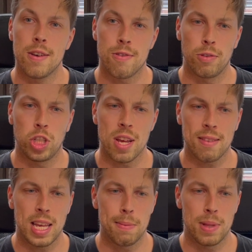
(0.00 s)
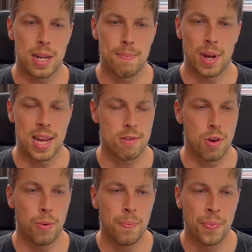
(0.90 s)
So just keep that in mind.
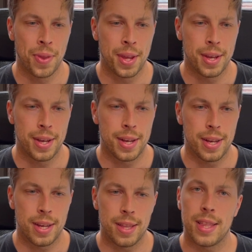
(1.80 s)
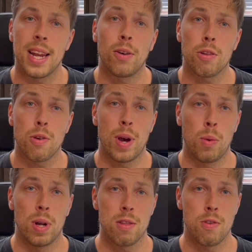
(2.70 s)
So then also I
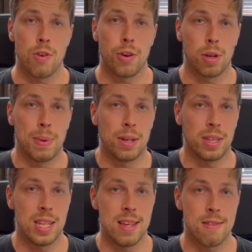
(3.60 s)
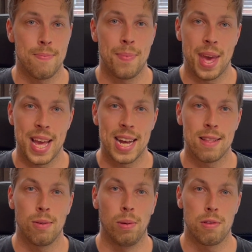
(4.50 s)
want to talk about these AI
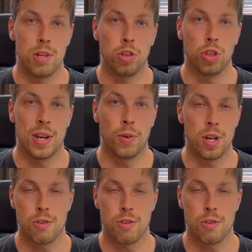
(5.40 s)
tools you should avoid.